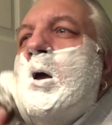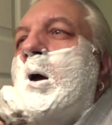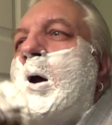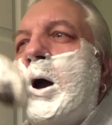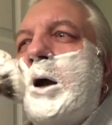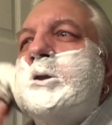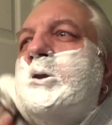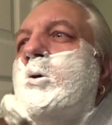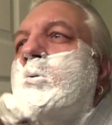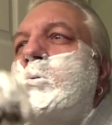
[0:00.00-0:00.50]

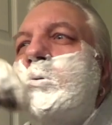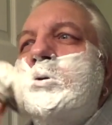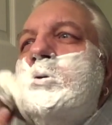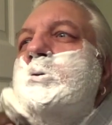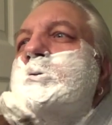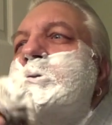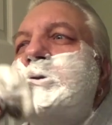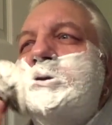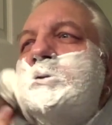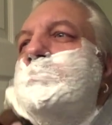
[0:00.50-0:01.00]
I don't
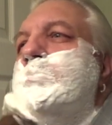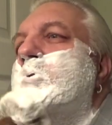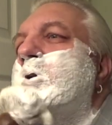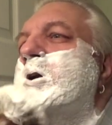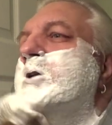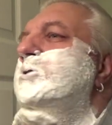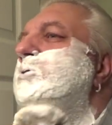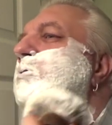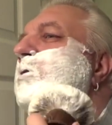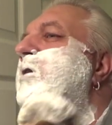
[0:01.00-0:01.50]
use this
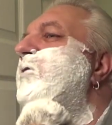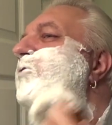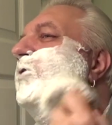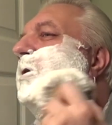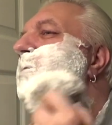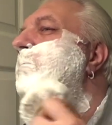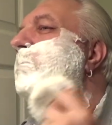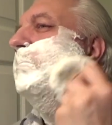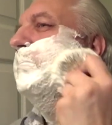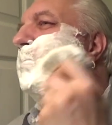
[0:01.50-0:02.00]
brush
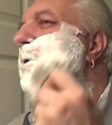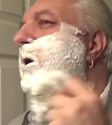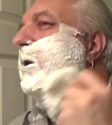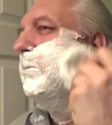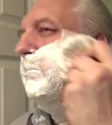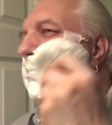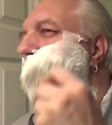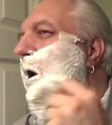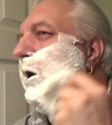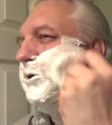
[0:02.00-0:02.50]
often,
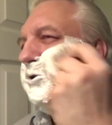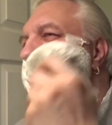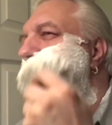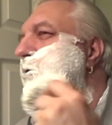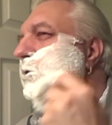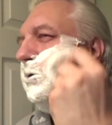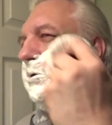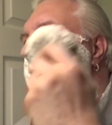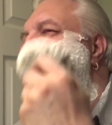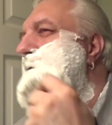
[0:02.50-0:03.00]
but I
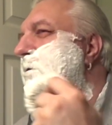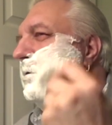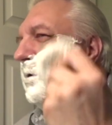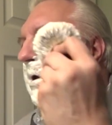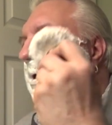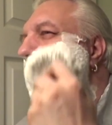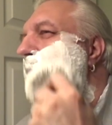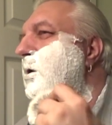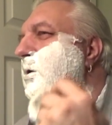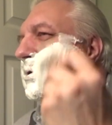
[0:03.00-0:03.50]
should
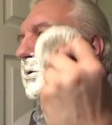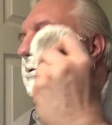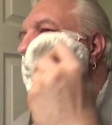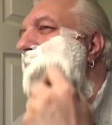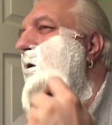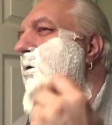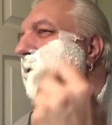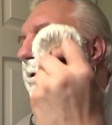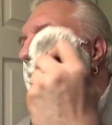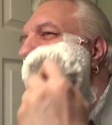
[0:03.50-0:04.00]

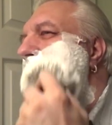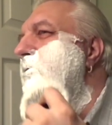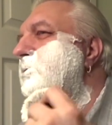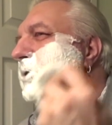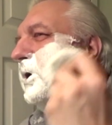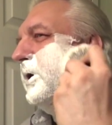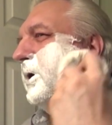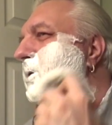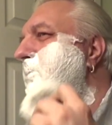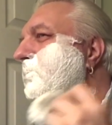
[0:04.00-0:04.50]
start
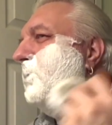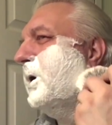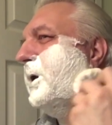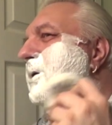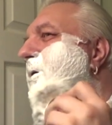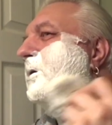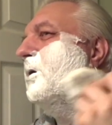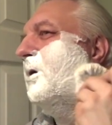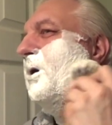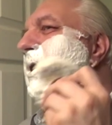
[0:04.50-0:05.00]
using it. My
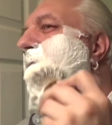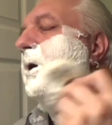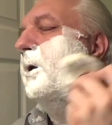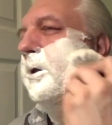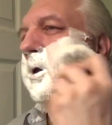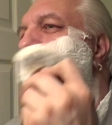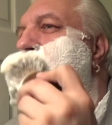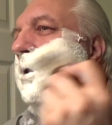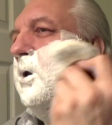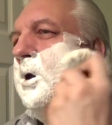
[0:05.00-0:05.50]
God,
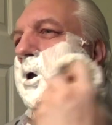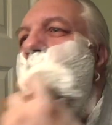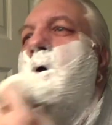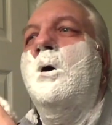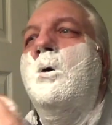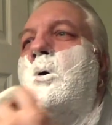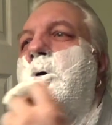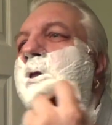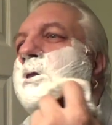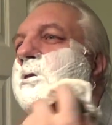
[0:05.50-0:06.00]

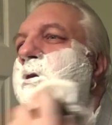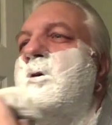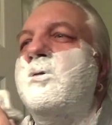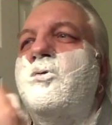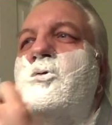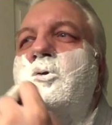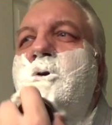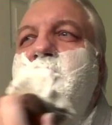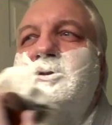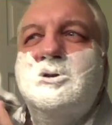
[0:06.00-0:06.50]
what a
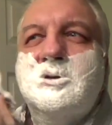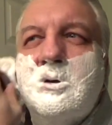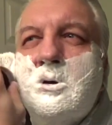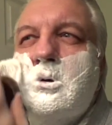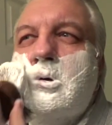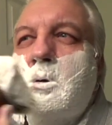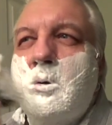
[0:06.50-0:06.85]
difference.